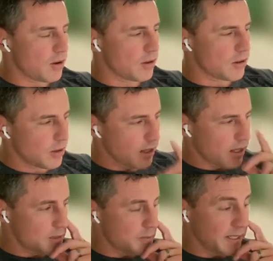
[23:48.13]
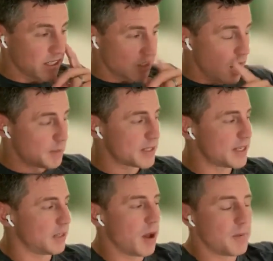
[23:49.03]
how spending the
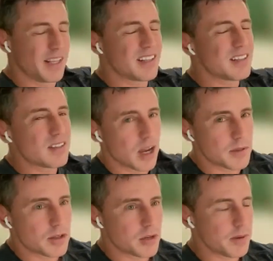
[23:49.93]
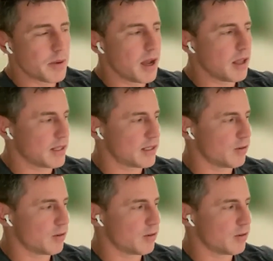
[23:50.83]
time to set them up, and that's the time consuming part.